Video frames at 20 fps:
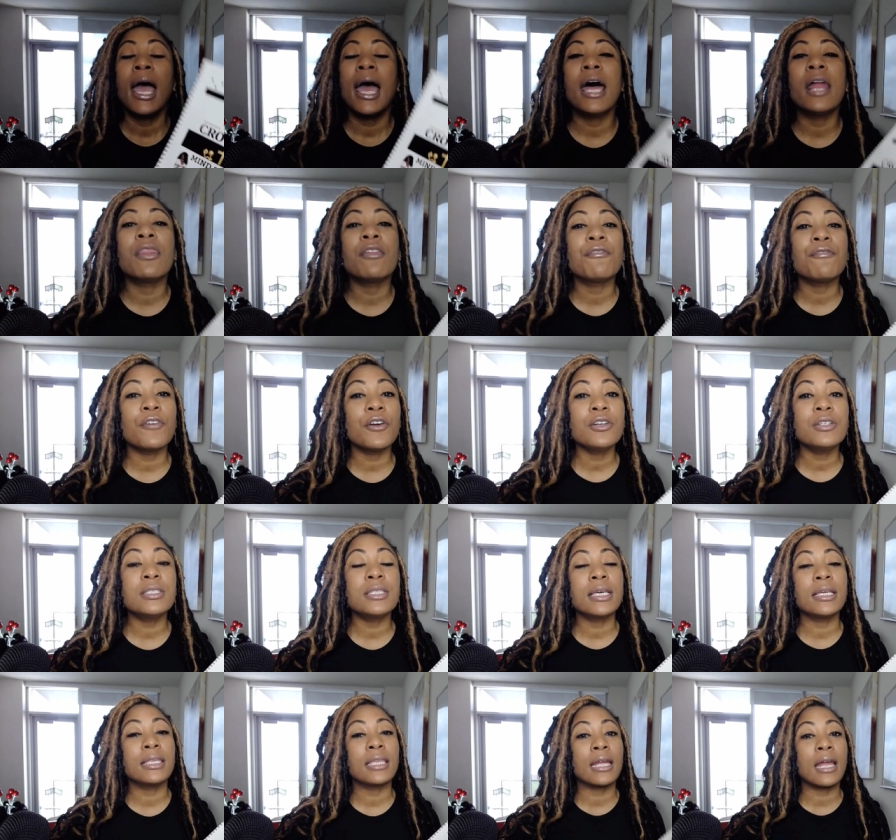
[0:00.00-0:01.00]
And the
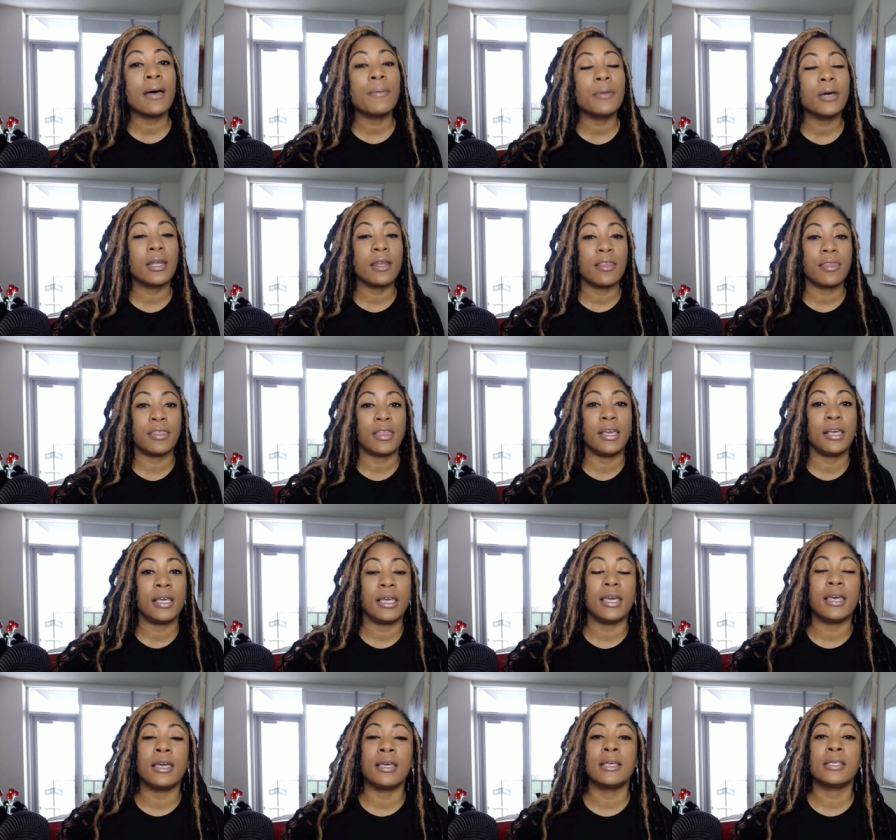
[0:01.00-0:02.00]
first thing that I'm gonna
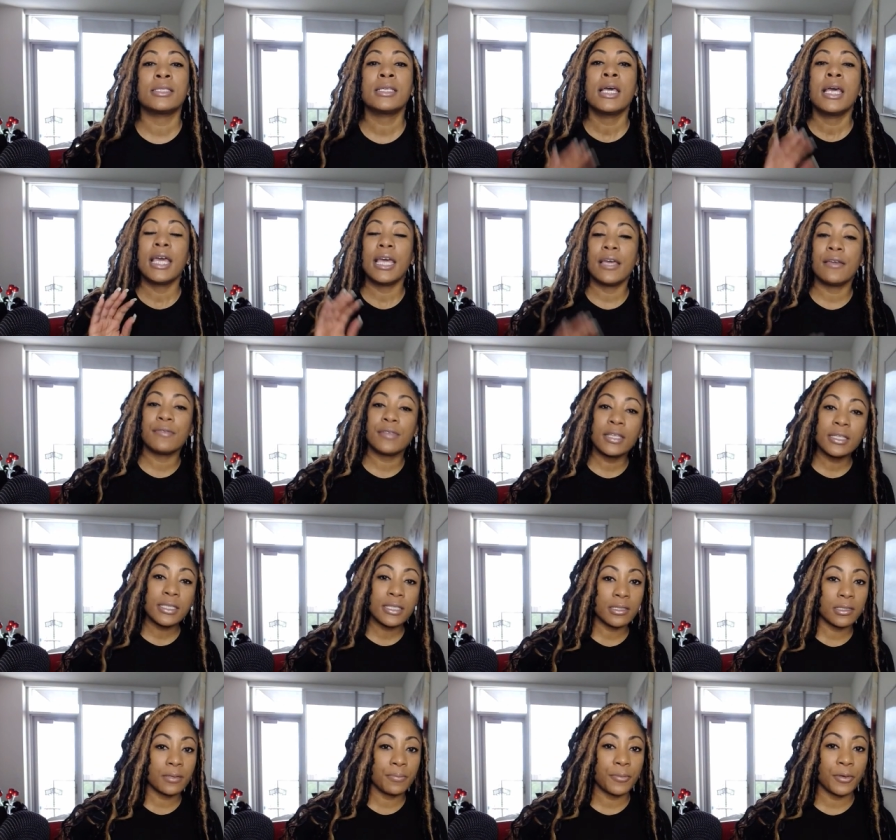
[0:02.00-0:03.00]
think is, if
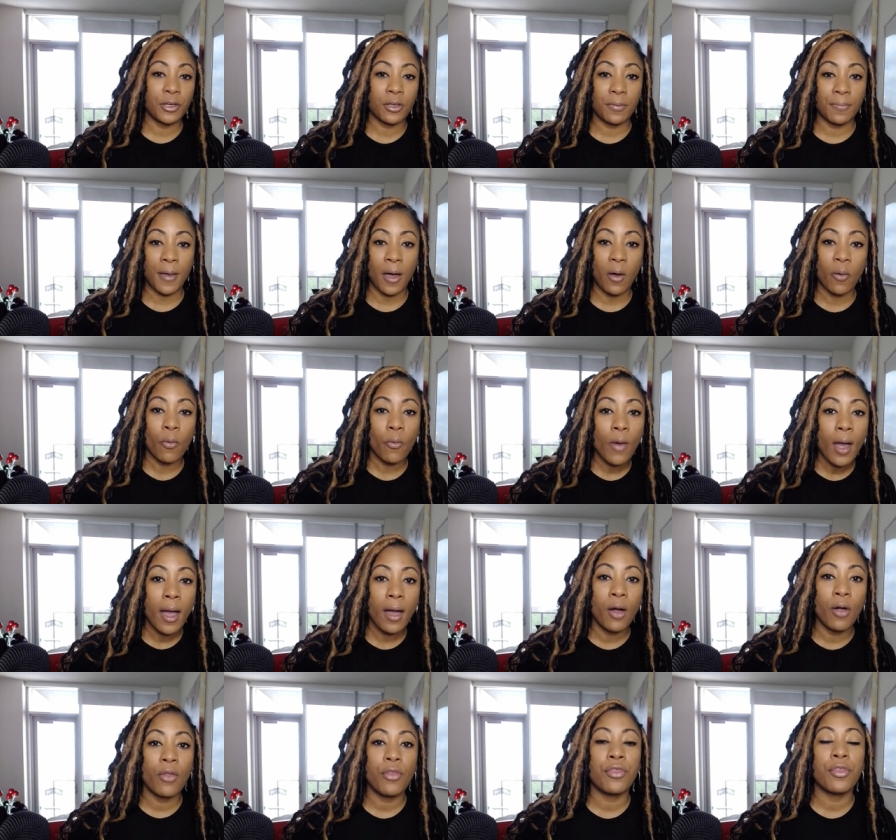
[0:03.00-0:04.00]
this is a book about
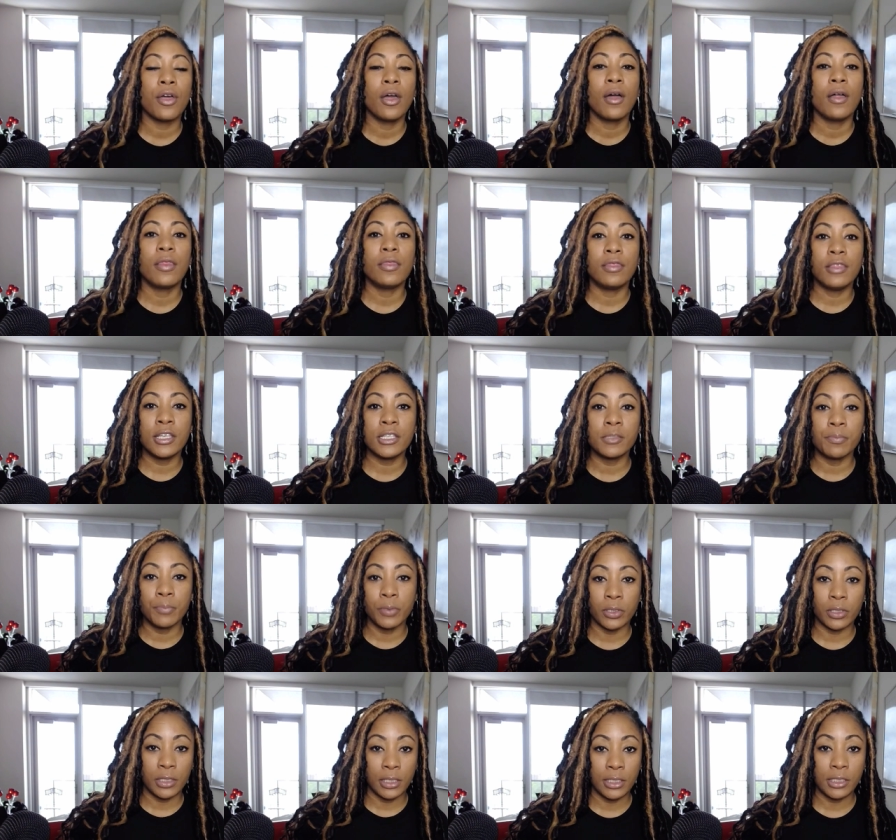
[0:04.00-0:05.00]
wealth, this
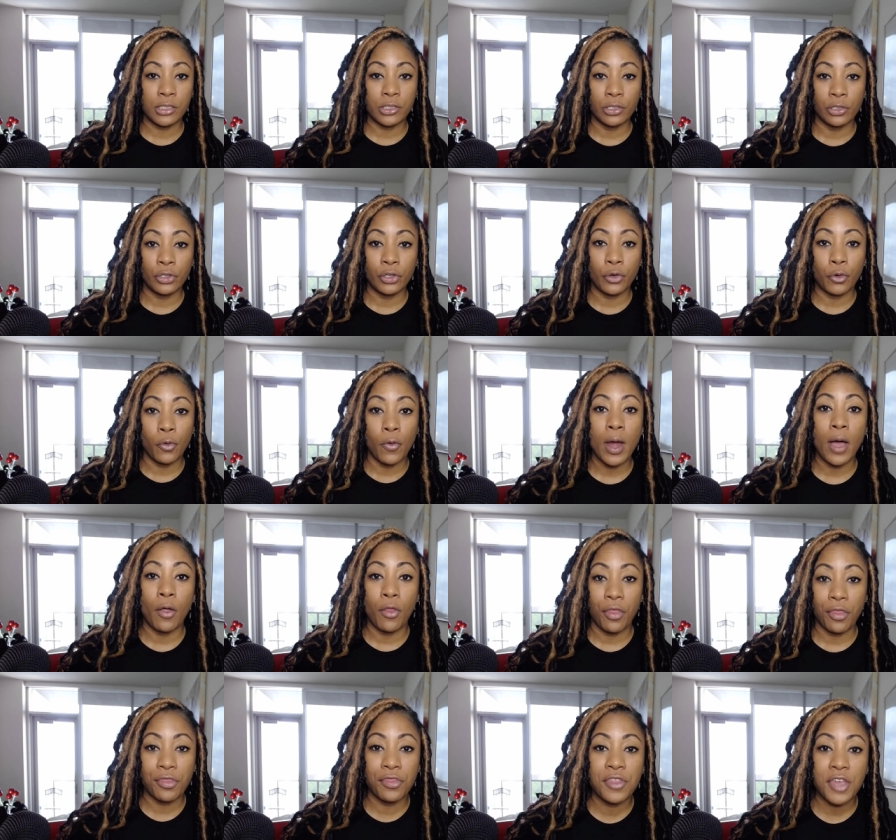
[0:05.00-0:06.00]
book needs to look
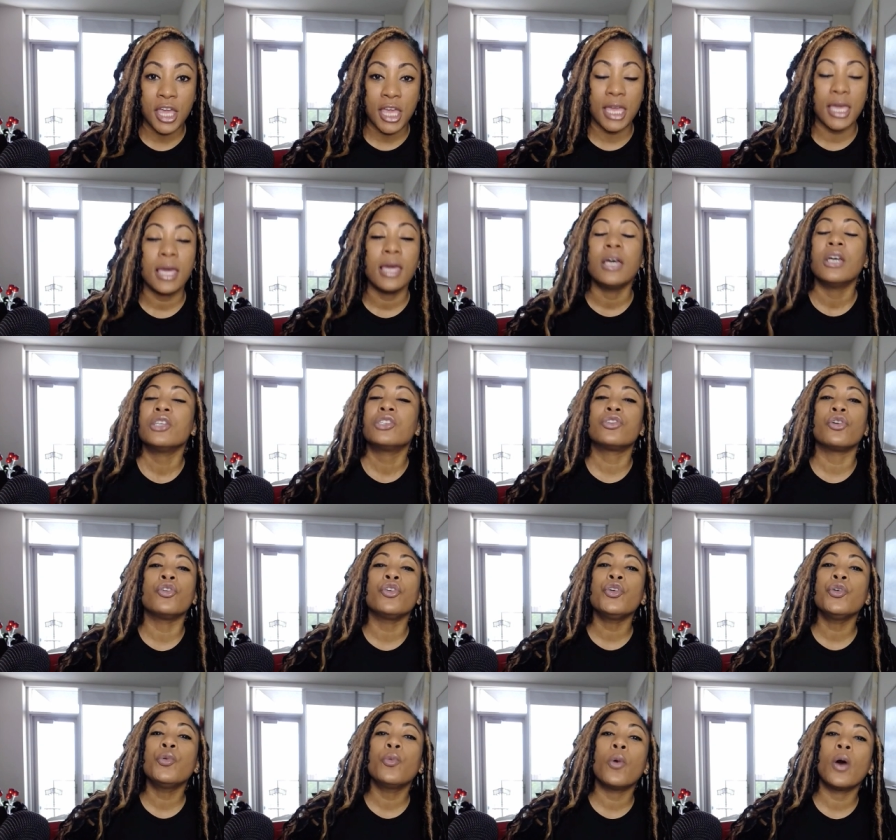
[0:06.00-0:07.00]
wealthy. So
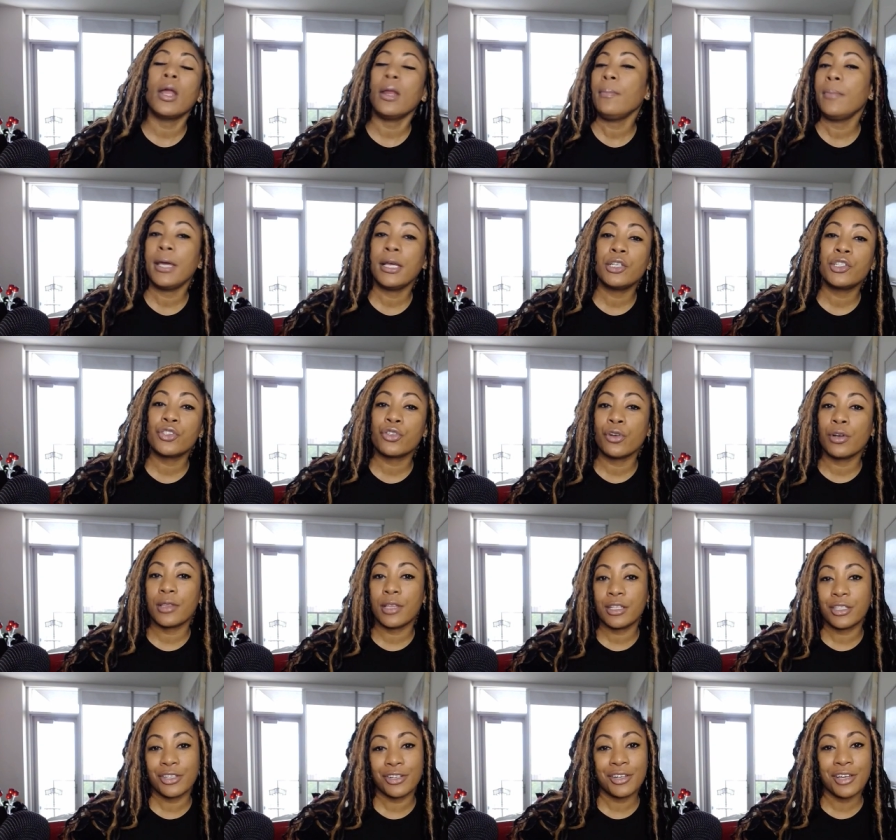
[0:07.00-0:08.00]
you want to make sure
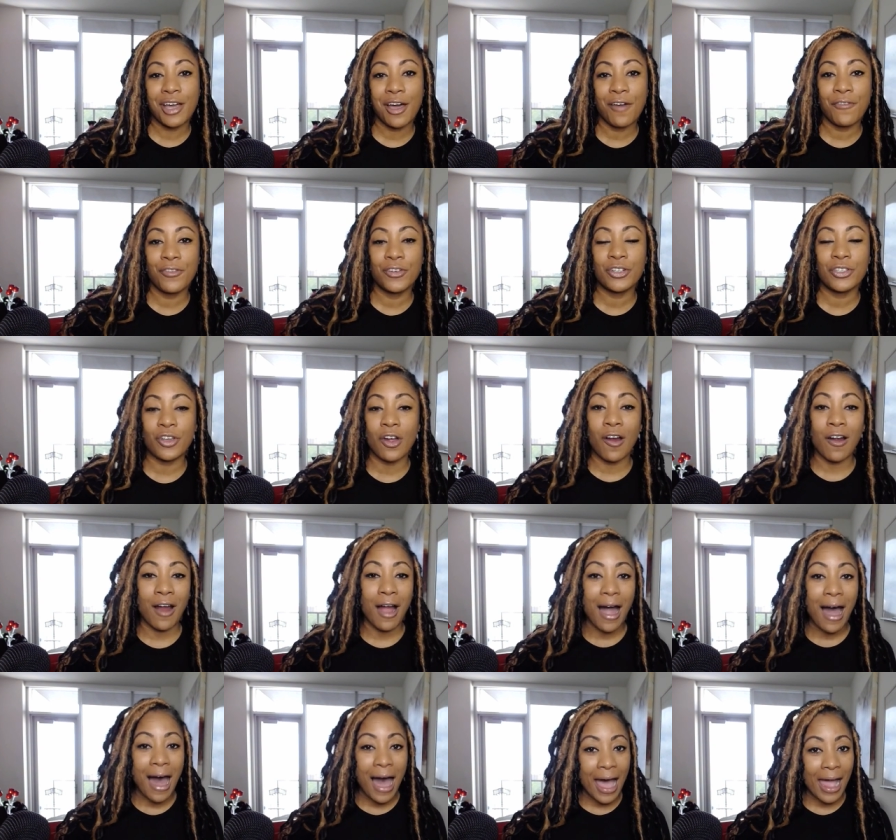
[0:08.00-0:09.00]
that your covers are
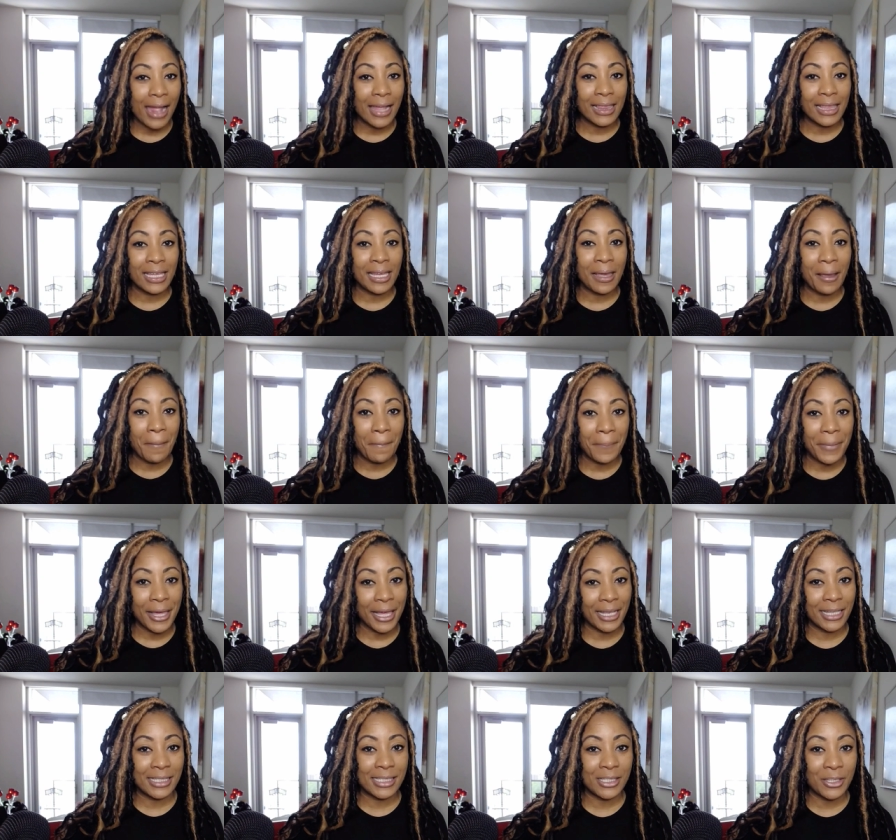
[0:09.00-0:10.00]
highly
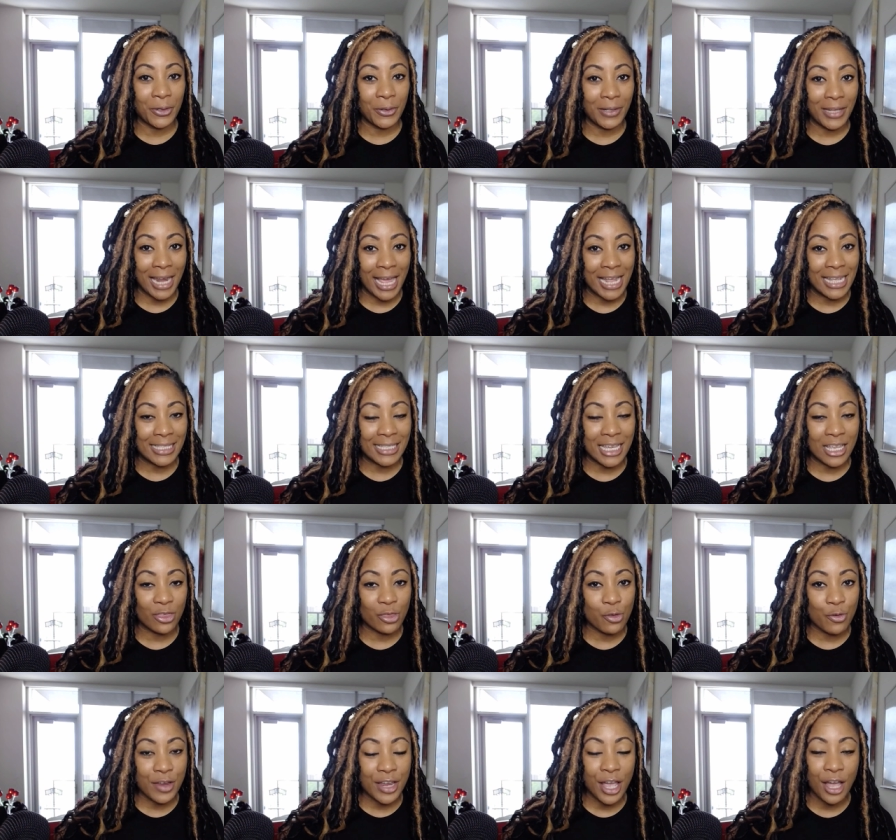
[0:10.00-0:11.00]

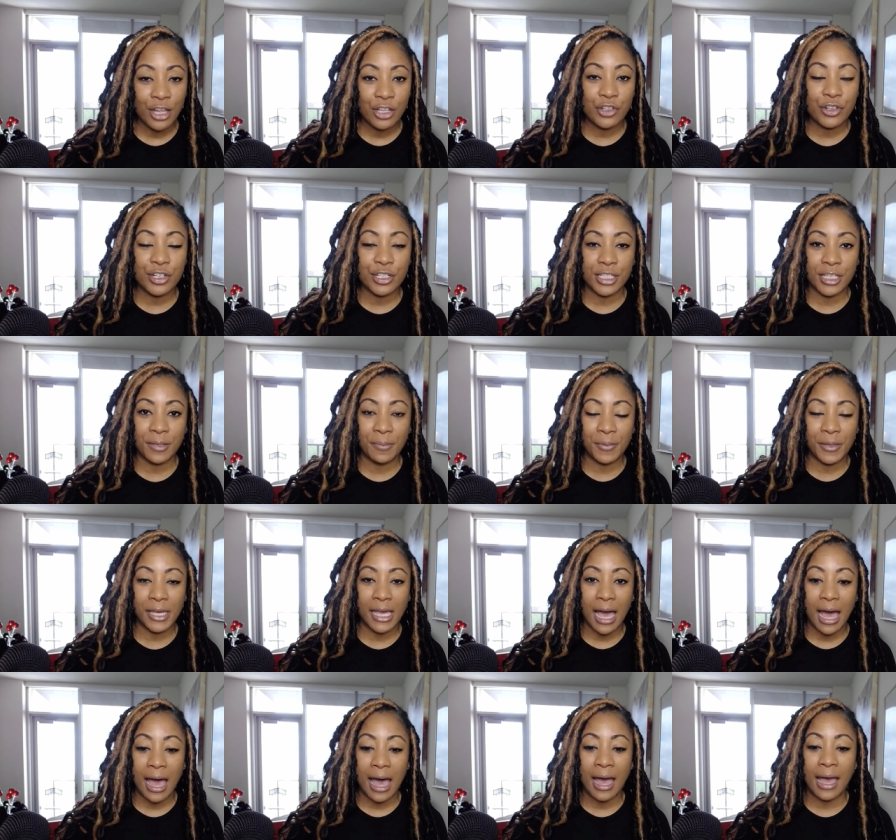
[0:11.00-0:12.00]
pixelated, 300
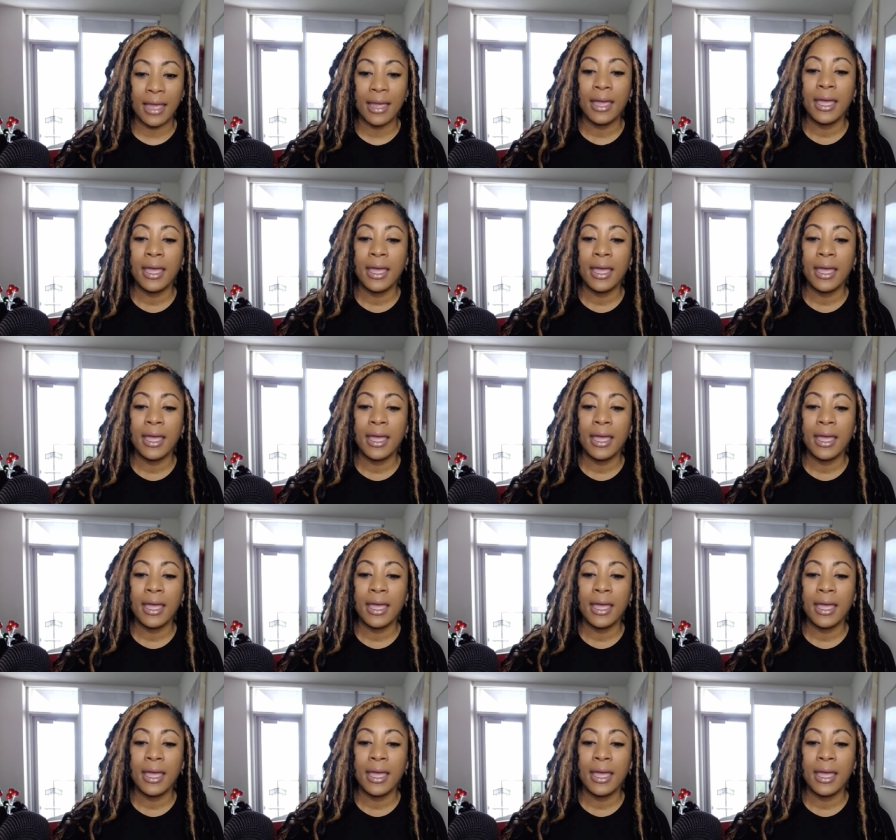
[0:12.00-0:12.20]
DPI,